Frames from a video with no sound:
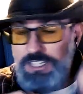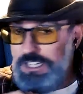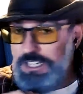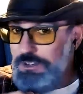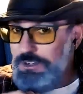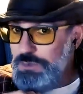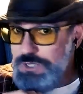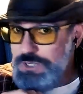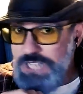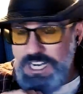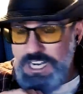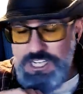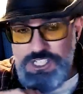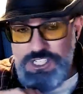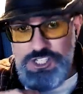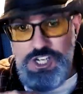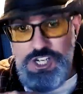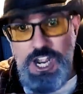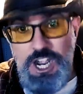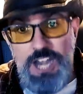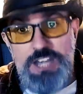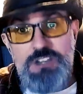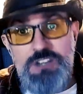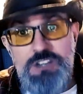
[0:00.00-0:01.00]
Like, it was a
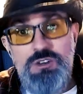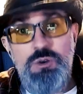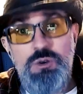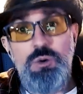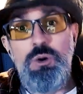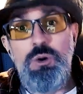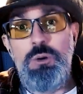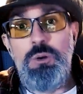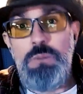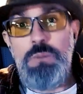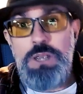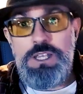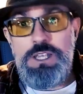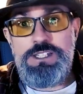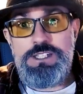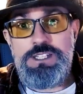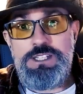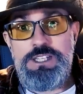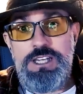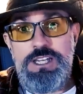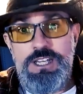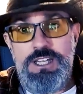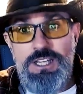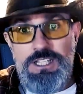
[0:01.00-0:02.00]

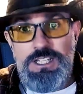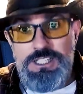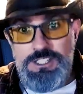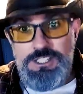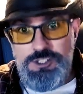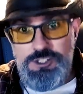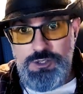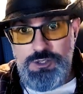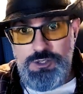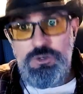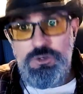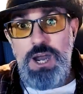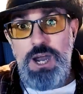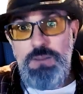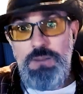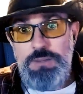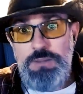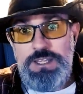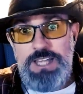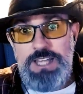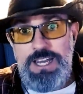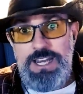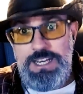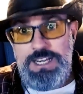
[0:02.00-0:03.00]
ginormous
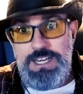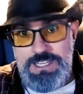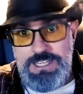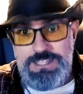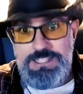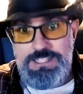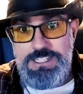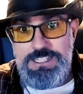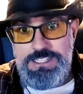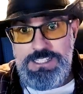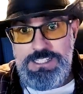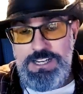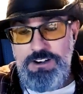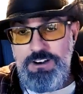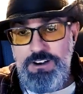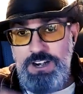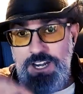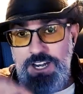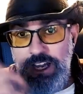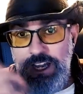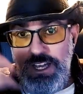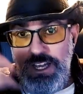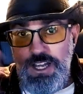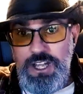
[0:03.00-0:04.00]
tsunami that hit this
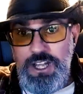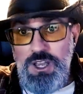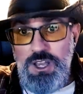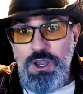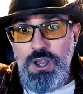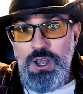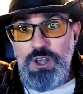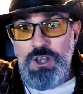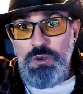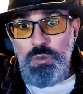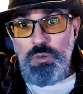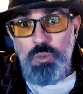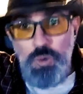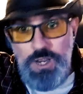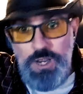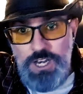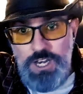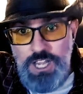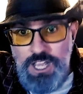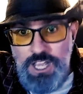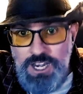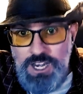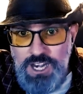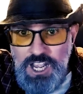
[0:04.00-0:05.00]
area,
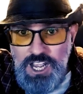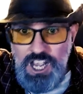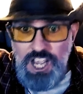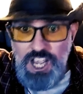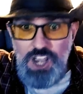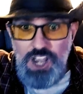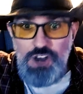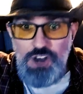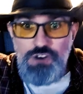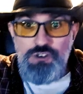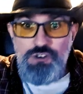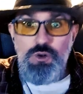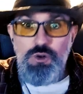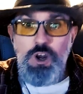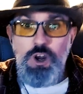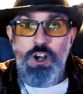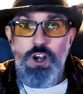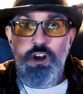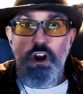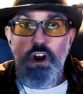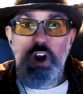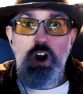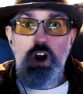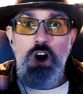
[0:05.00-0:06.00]
went in and
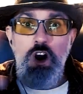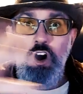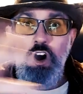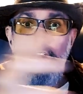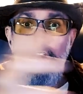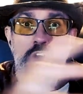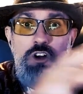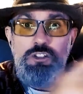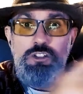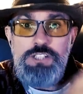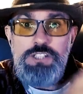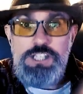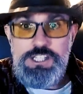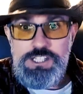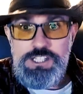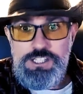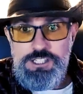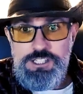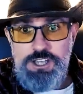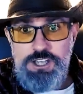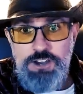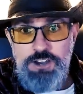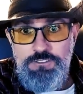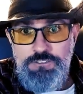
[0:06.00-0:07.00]
drug all this
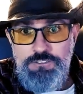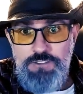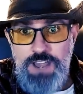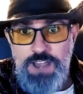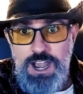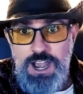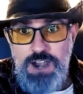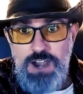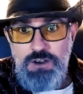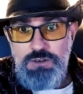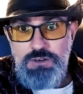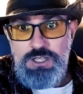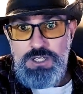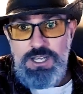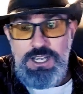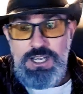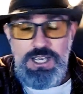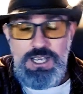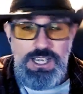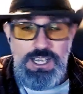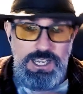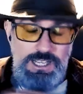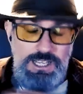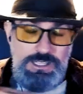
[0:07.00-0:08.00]
stuff out.
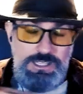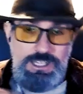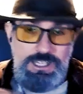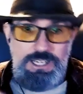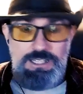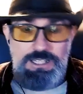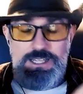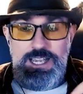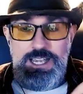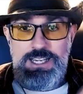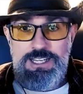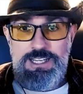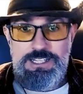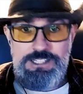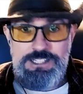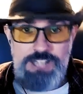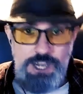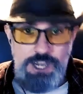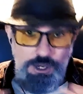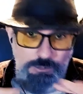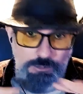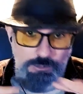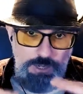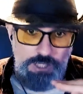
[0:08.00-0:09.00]
And they can
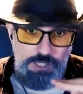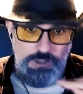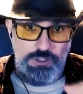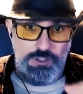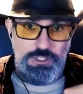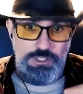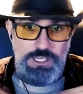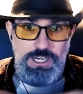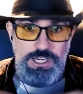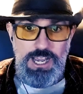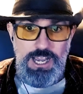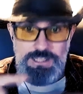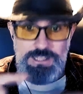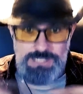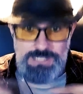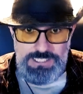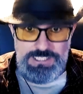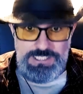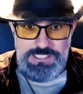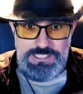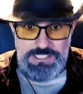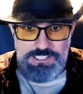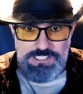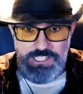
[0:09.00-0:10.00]
tell by looking at
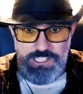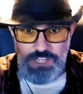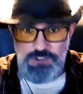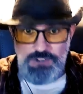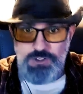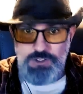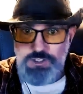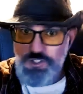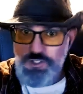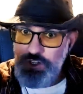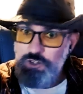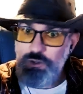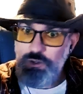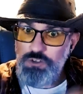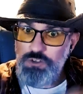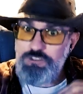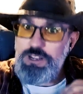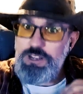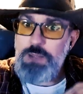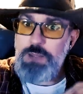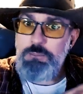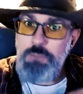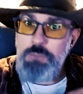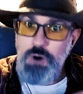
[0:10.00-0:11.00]
these concentric
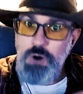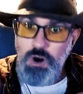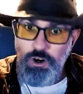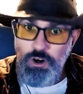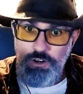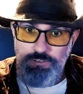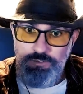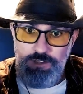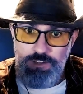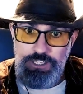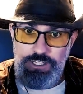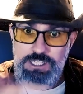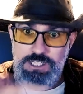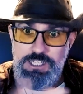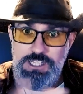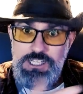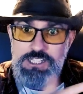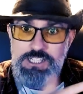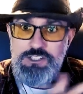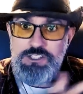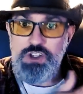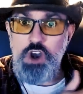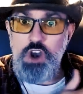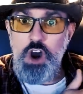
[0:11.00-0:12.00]
circles that part of it
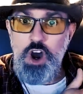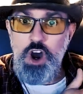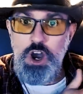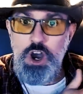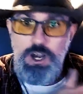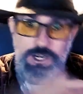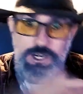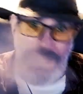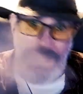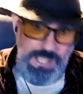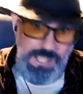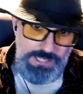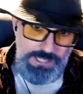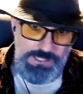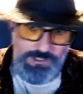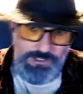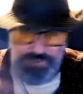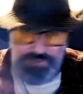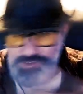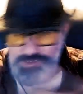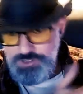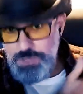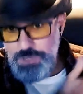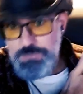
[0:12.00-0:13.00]
is gone, that
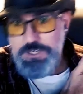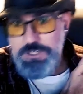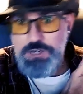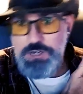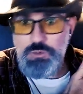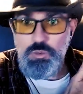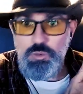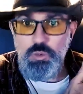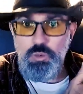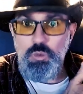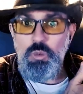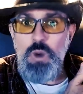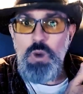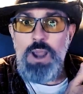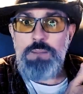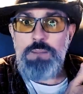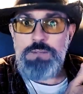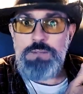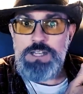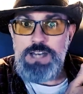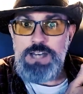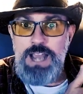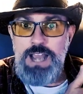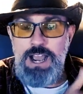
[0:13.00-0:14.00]
something
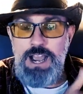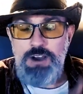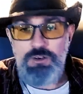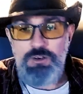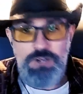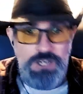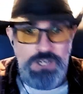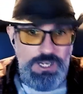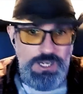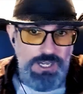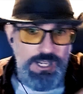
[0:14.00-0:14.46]
wiped it out.